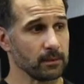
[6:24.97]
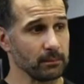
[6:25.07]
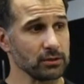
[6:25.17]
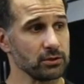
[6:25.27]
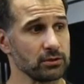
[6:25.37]

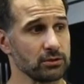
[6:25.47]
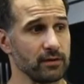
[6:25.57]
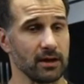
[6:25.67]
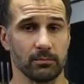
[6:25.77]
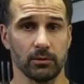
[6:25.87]
Make sure that you're
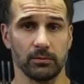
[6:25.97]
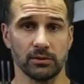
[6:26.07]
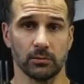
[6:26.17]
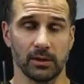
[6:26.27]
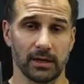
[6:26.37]
firing properly
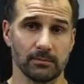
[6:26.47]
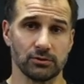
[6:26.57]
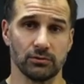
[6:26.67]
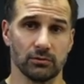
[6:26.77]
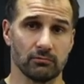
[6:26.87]
so when it comes
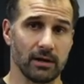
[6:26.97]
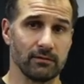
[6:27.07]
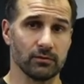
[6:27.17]
to the run